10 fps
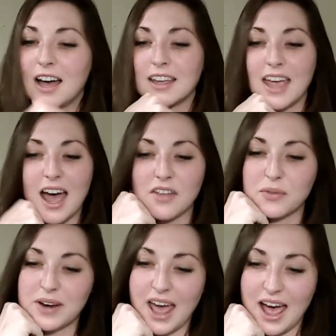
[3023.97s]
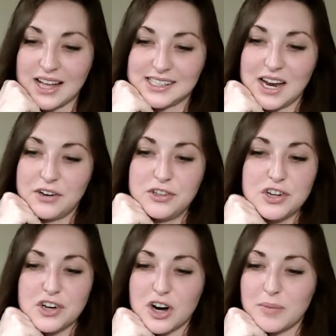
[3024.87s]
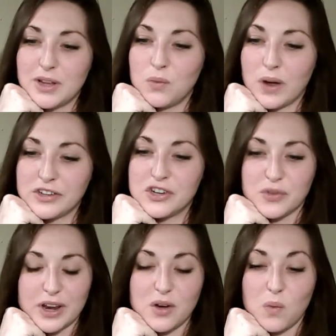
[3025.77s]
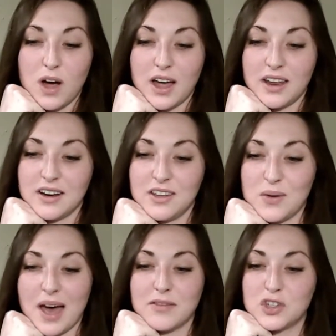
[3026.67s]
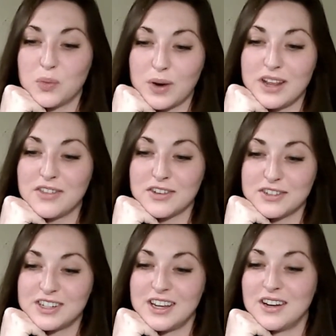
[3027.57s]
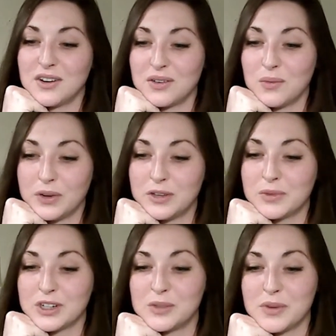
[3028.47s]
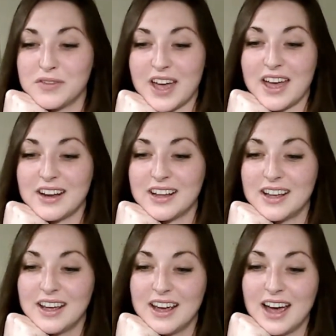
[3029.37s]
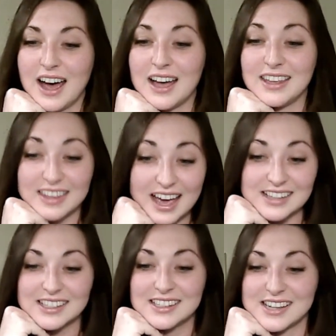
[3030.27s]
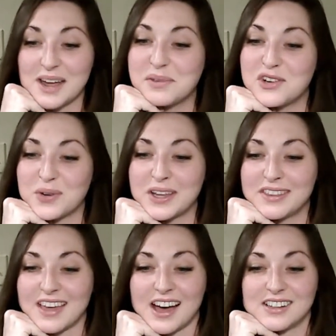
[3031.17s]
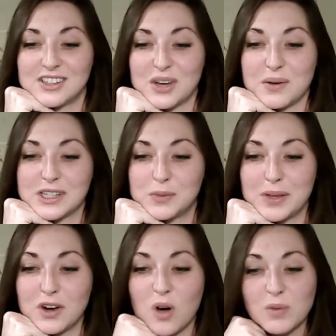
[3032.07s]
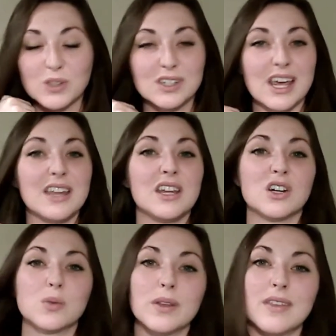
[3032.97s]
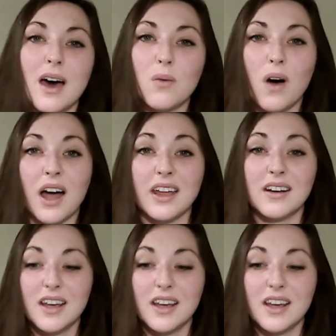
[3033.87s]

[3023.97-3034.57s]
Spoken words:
Catherine asks, how do you determine when to drink a wine? You have a 2013 William Chris Merved. Yes, it's time to drink that. So it's been almost 10 years with that wine.